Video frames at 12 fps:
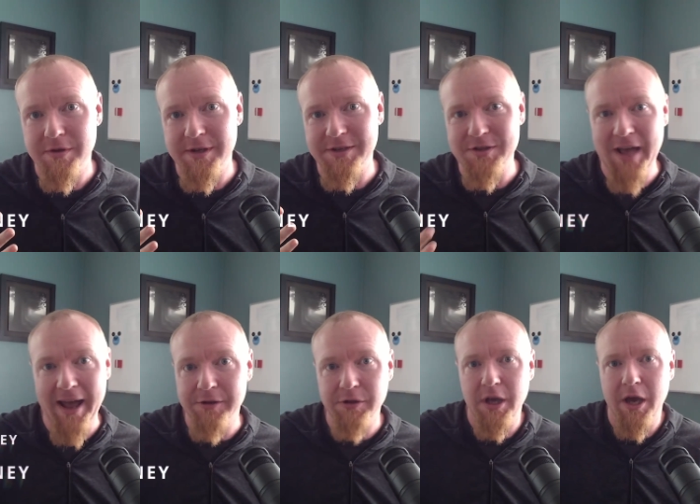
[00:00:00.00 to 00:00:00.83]

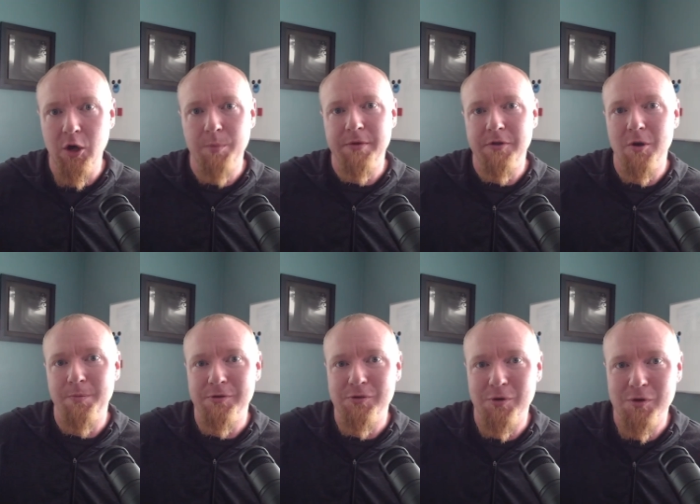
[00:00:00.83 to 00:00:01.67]
exactly help in the
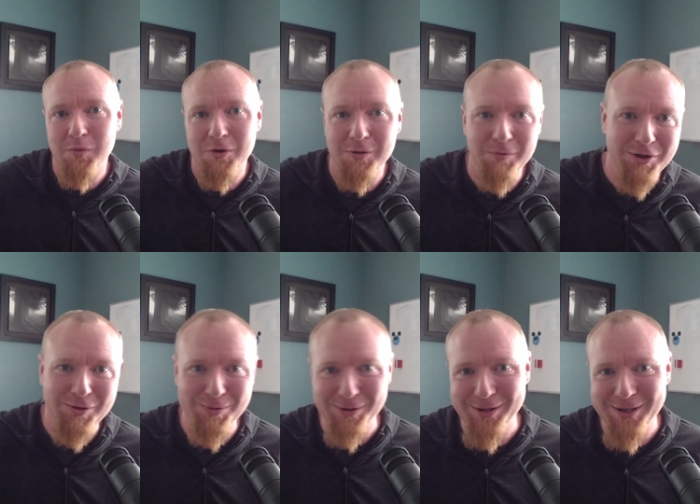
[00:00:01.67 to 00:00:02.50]
open source world. What
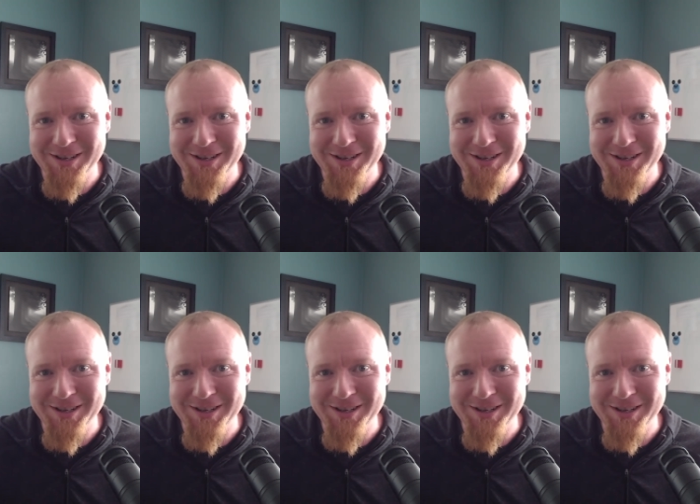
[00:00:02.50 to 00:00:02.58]
you really